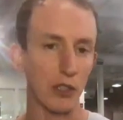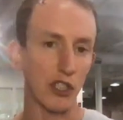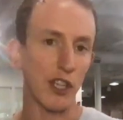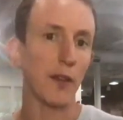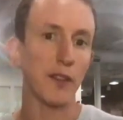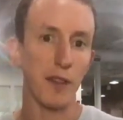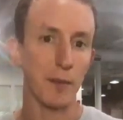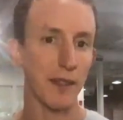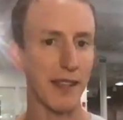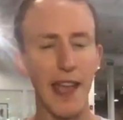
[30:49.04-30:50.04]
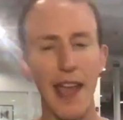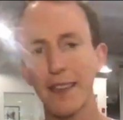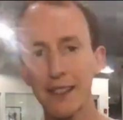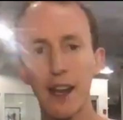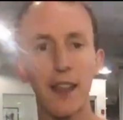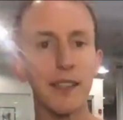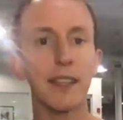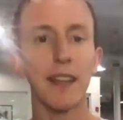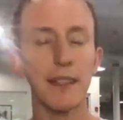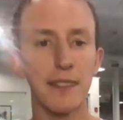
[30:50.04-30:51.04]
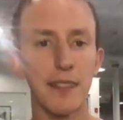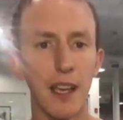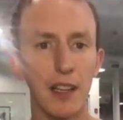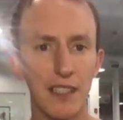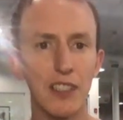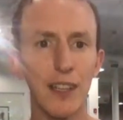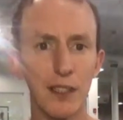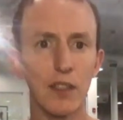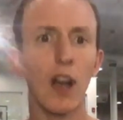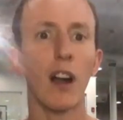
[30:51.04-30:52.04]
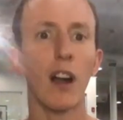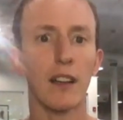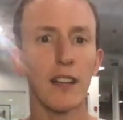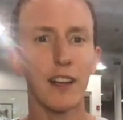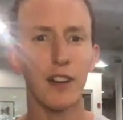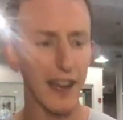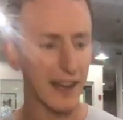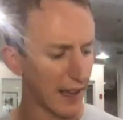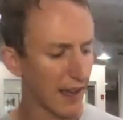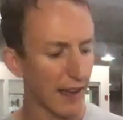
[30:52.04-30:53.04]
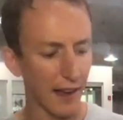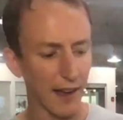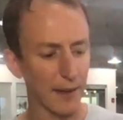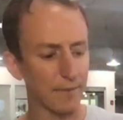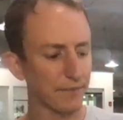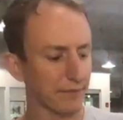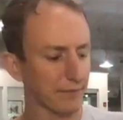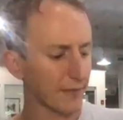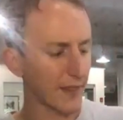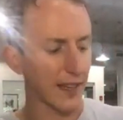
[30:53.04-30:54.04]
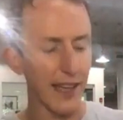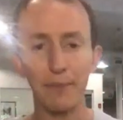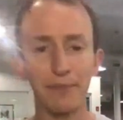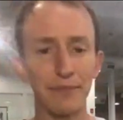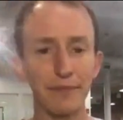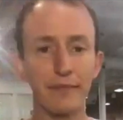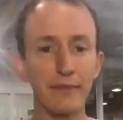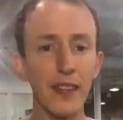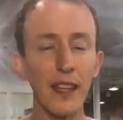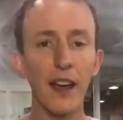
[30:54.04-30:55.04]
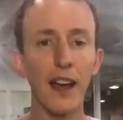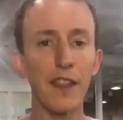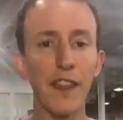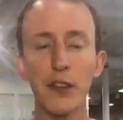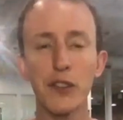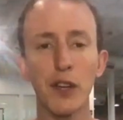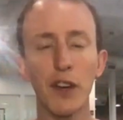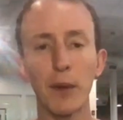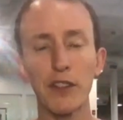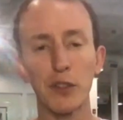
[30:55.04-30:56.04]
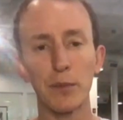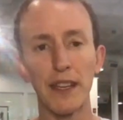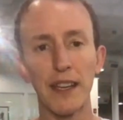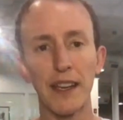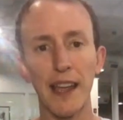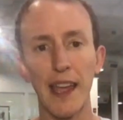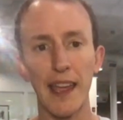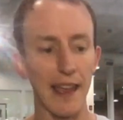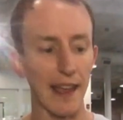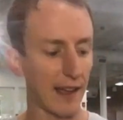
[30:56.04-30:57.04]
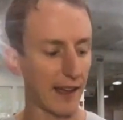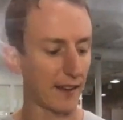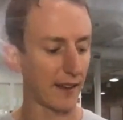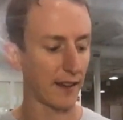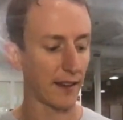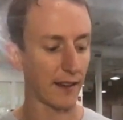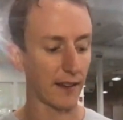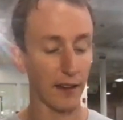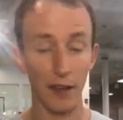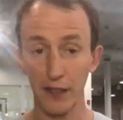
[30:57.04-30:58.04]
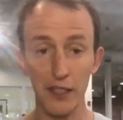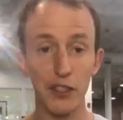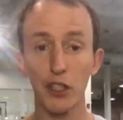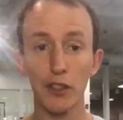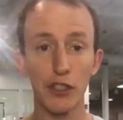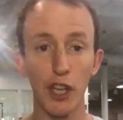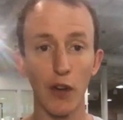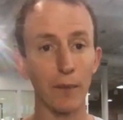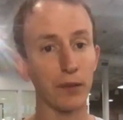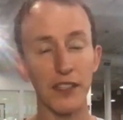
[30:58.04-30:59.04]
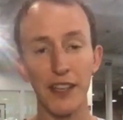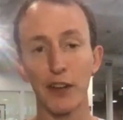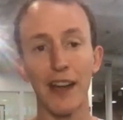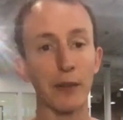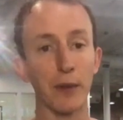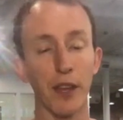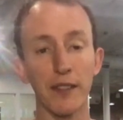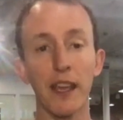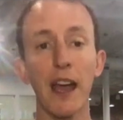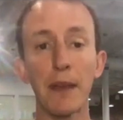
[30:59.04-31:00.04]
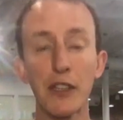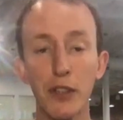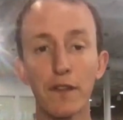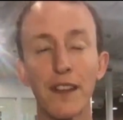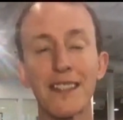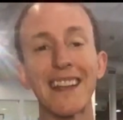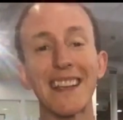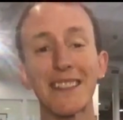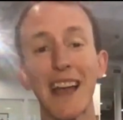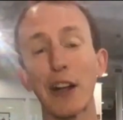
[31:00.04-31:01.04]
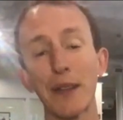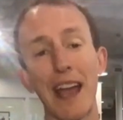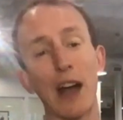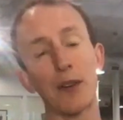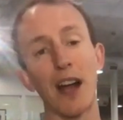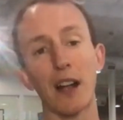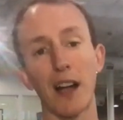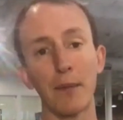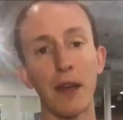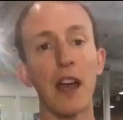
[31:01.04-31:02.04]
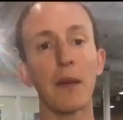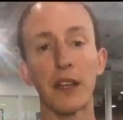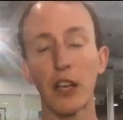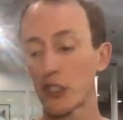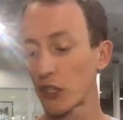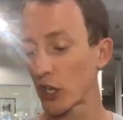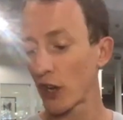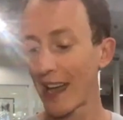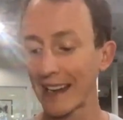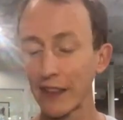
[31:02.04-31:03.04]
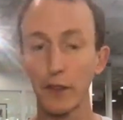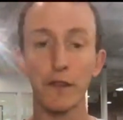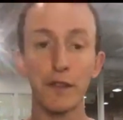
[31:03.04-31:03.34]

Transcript: Share this with them and say, hey, listen to this and let's go ahead and talk, right? Again, thank you so very much for being a listener of the show, and please interact with us. Make sure to visit exactlyhow.com because you can go ahead and get the free